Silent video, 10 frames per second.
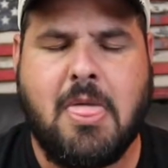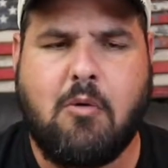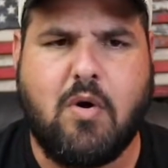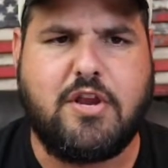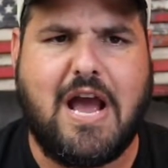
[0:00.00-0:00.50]

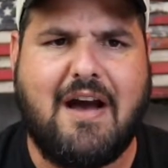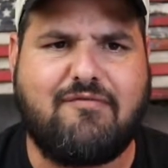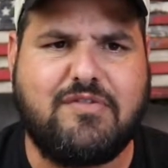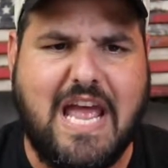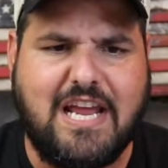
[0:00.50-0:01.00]
When you
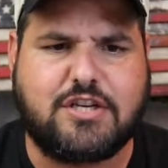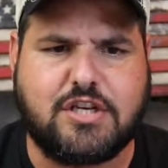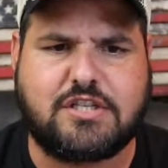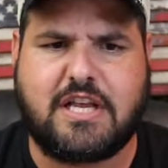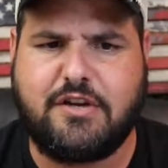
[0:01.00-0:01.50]
have
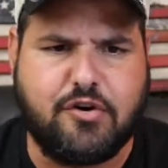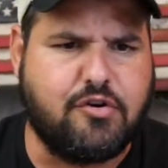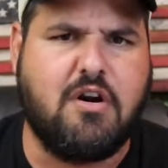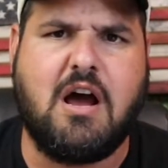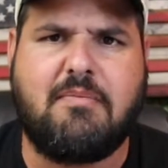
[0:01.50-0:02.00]
nations in
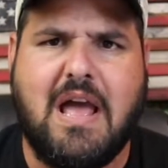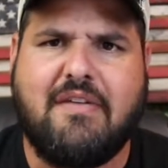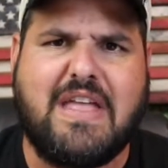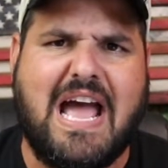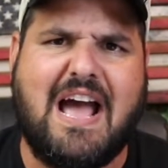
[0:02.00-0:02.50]
Europe
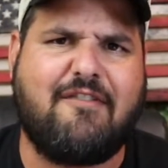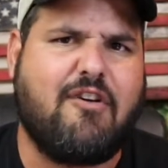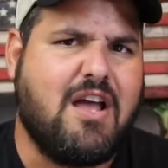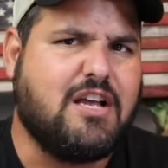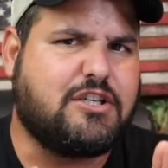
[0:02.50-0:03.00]
that have
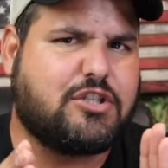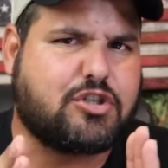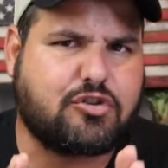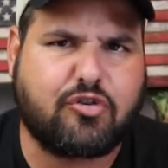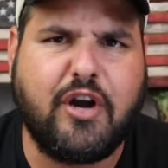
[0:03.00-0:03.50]

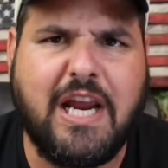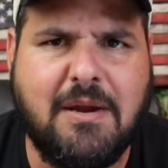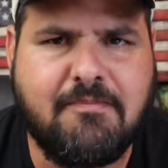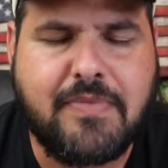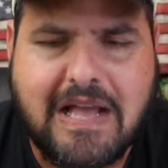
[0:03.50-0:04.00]

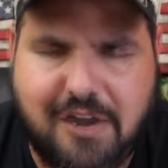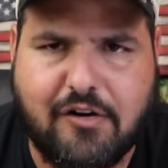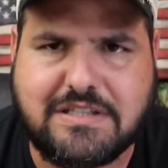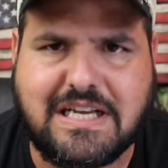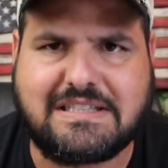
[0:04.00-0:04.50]
extreme
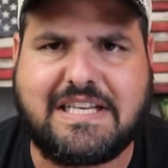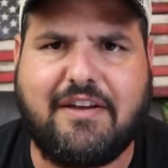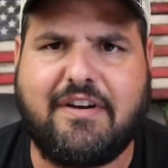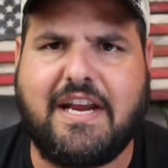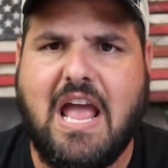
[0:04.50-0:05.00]
terrorist
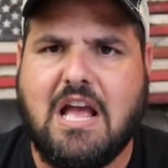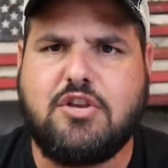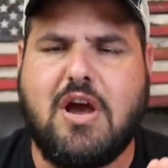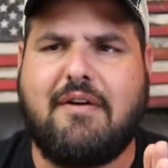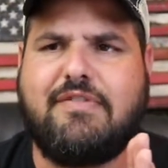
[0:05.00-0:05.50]
activity,
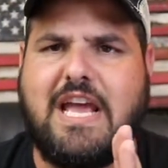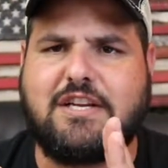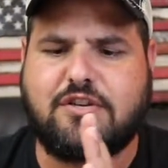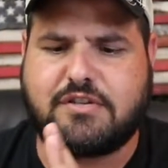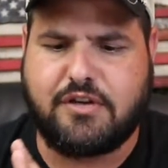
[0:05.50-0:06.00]
you have
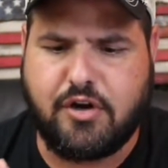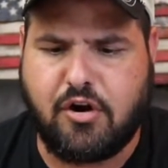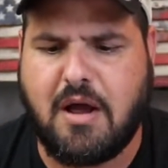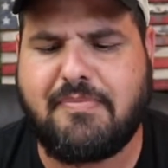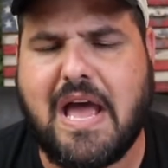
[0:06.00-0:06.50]
nations in
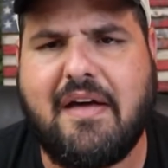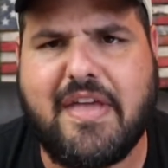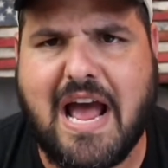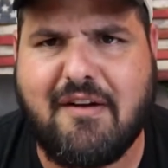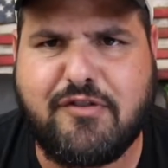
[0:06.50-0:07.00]
Europe that
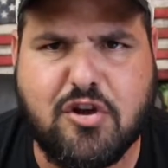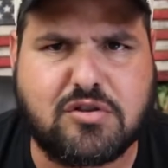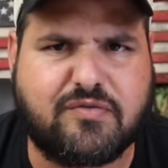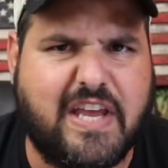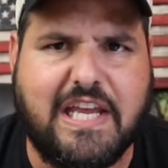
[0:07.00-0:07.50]
they have
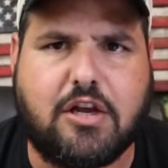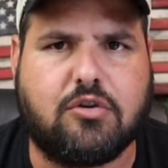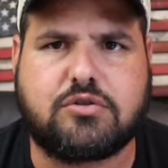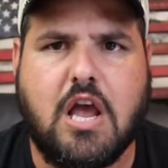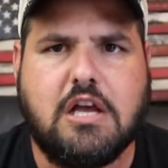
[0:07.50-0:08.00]
used
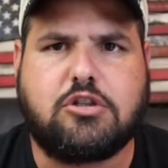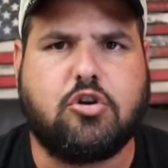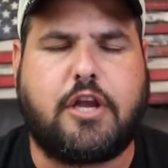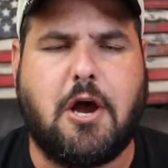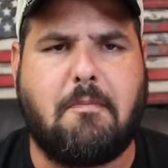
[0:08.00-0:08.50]
vehicles
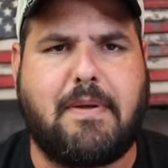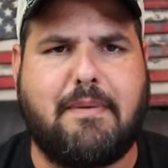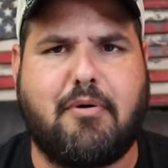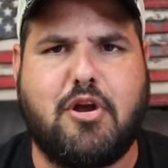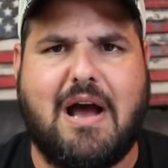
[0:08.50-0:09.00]
to kill
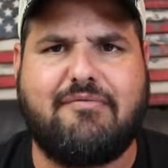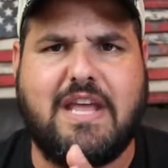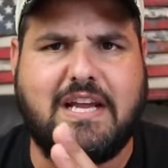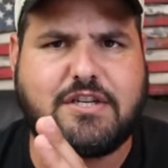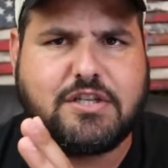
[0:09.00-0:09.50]
people, you have
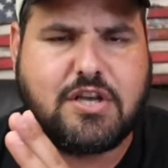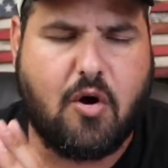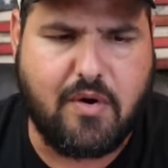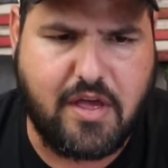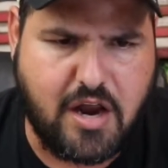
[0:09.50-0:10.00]
nations
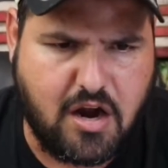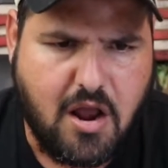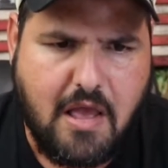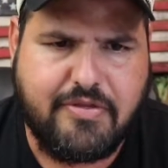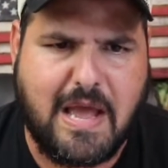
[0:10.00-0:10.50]
over there
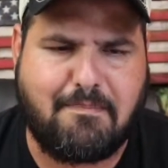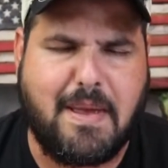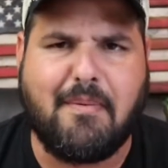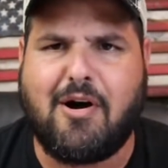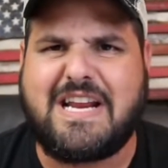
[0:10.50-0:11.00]
that
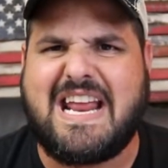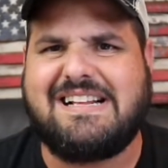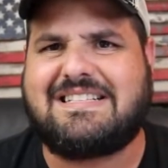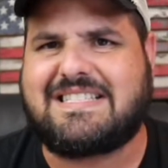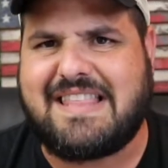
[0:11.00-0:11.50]
people are
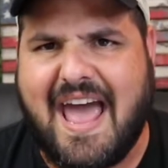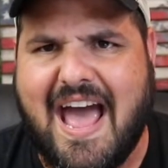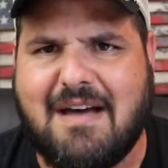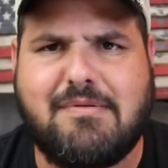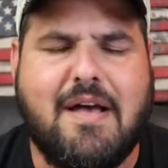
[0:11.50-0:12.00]
getting
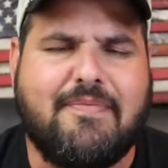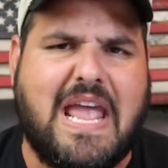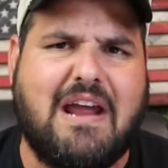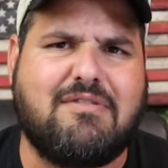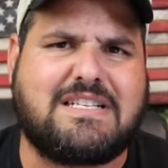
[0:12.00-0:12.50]
stabbed
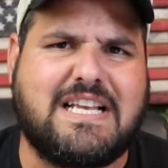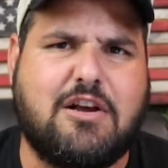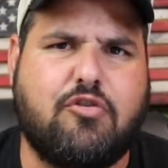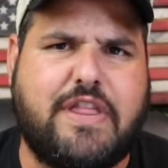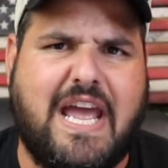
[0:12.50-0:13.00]
every
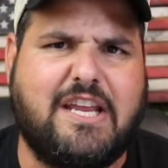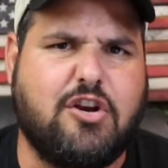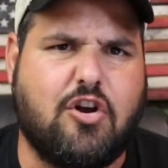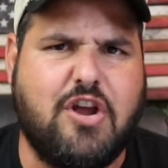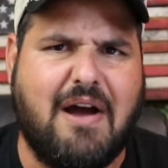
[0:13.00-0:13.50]
single day, you
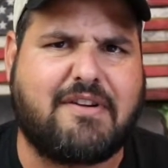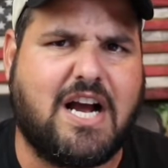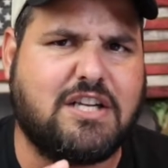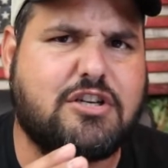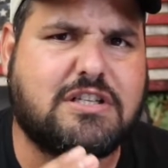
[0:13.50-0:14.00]
know, you have
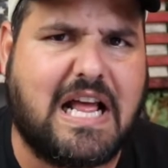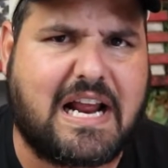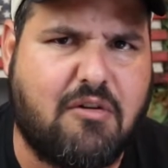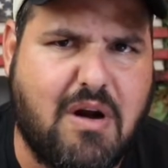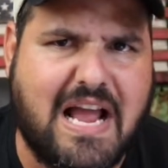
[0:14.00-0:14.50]
countries like
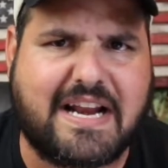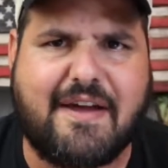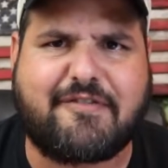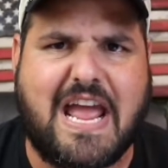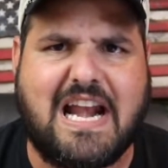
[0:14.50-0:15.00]
Iraq and
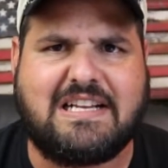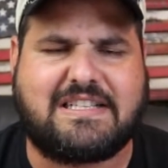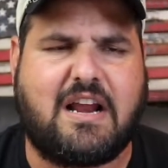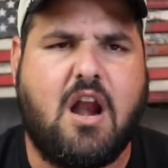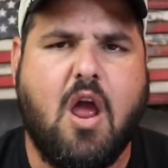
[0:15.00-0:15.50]

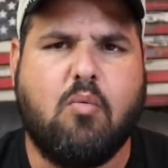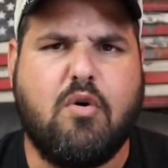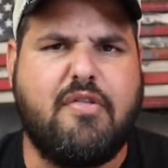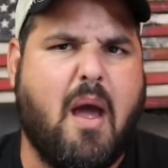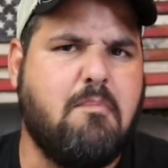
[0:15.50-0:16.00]
Afghanistan
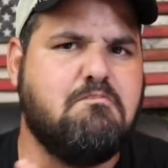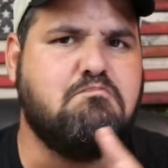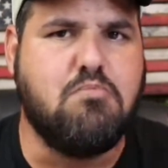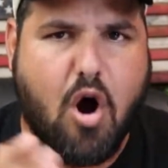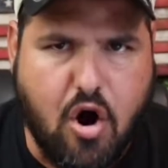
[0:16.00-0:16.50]
where they
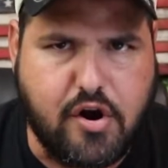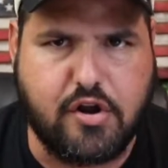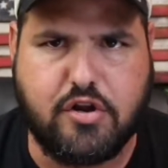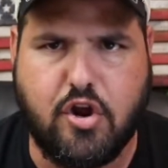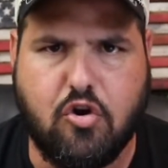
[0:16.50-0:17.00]
murder
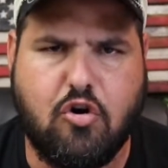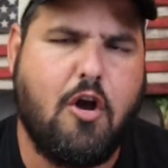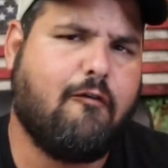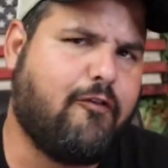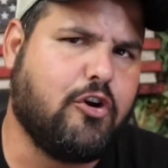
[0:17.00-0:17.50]
you
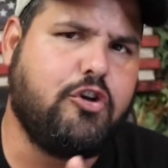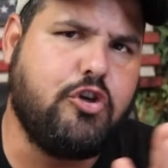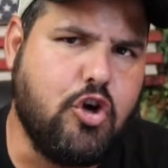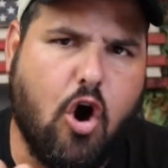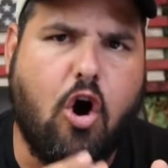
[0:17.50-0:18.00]
for
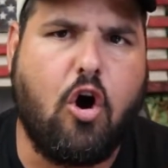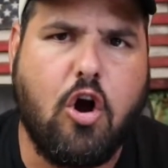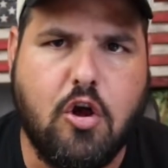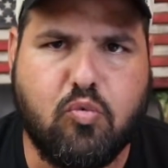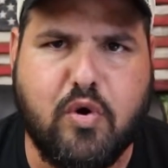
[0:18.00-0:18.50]
no
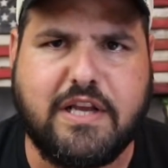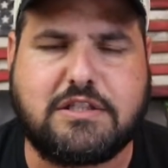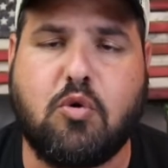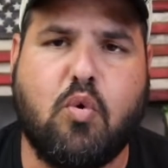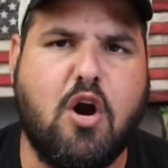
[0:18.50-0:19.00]

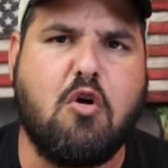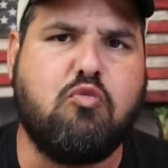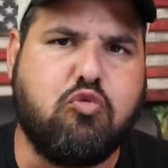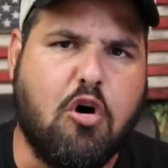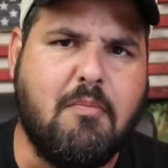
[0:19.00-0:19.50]
reason, where a
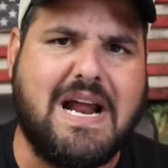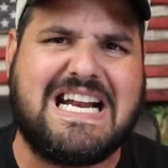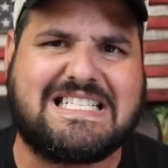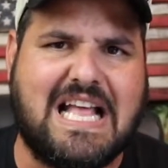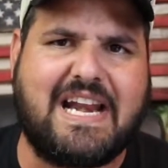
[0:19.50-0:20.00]
woman
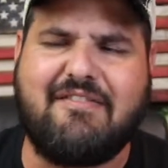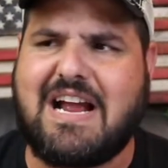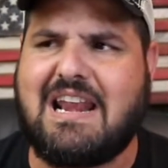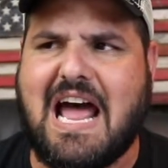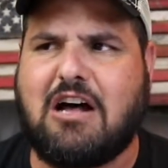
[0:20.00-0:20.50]
is not even
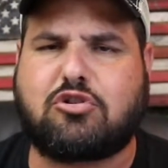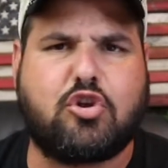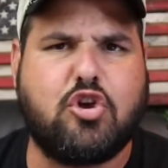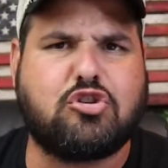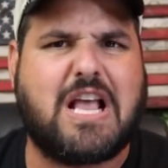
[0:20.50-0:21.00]
allowed to
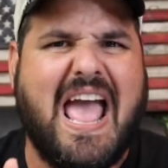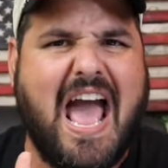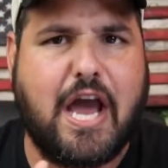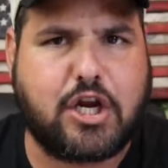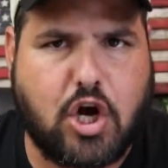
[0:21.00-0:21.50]
use
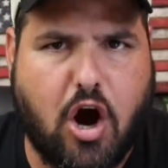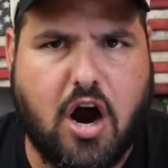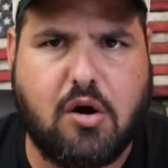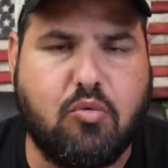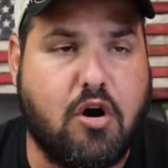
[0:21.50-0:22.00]
a
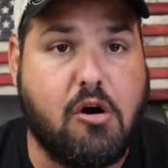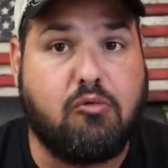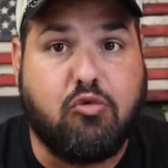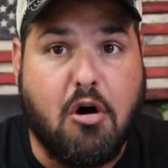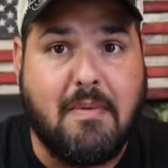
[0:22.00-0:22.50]
car, where a
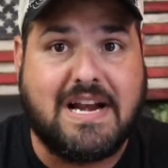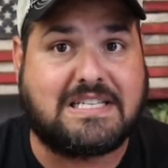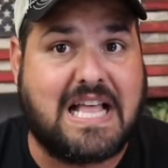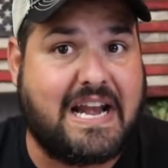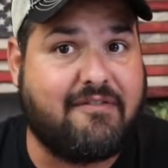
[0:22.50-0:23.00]
woman
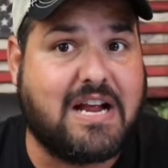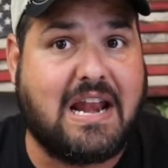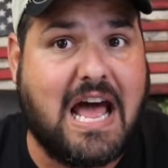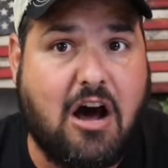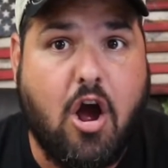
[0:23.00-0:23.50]
is not even
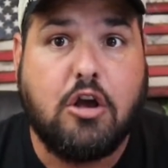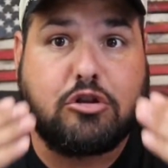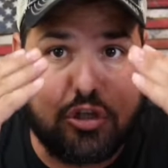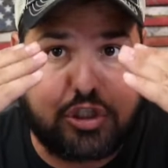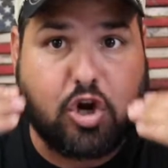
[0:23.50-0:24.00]
allowed
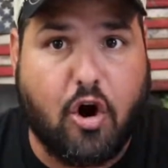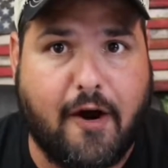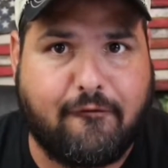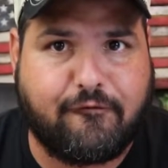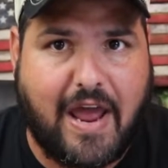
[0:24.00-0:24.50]
to show
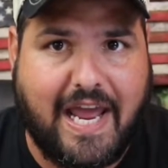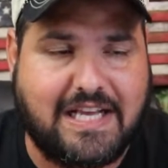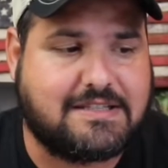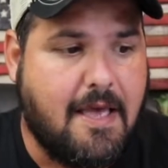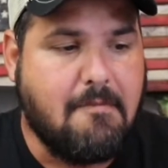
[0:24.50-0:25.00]
her
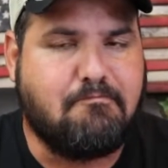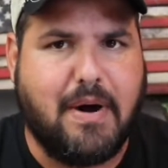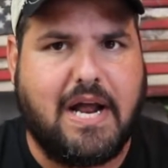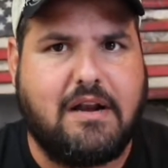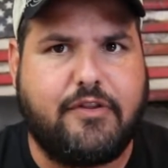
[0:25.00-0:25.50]
face,
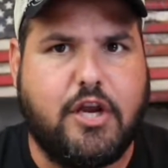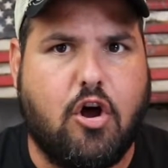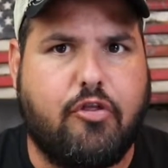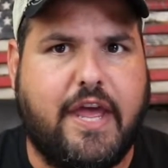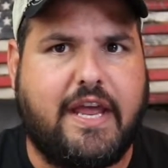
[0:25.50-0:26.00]
but you
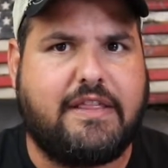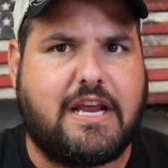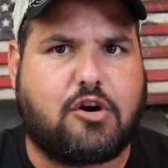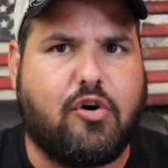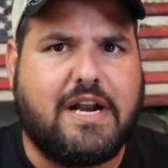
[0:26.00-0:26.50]
know,
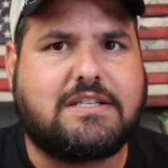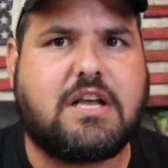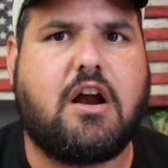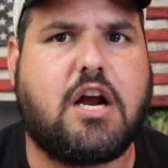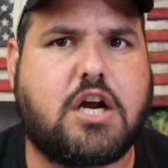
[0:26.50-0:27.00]
they
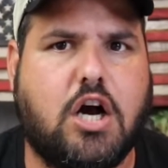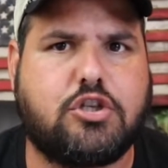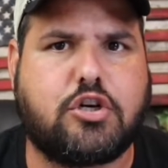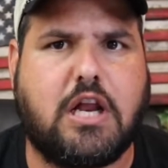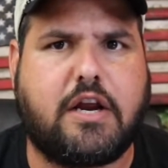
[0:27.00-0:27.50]
criticize a
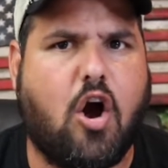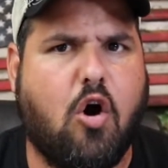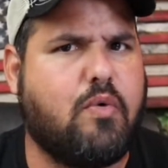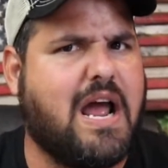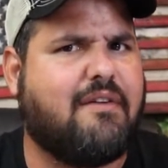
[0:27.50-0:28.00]
country like,
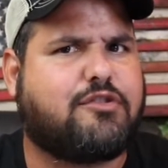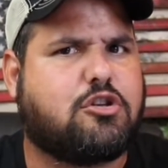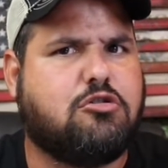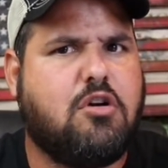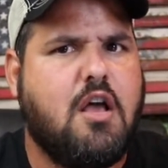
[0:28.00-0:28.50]
oh, we have
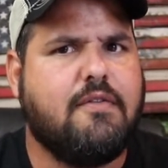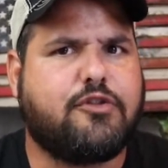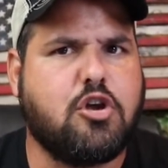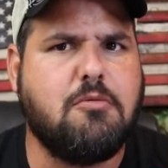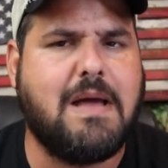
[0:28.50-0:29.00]

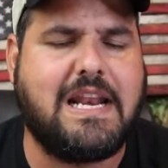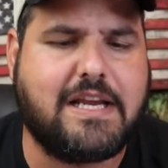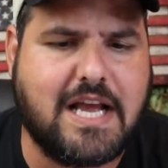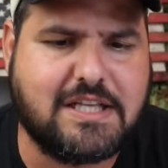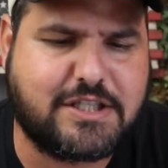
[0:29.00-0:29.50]
too many
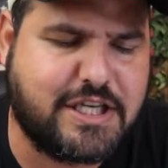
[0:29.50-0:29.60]
guns.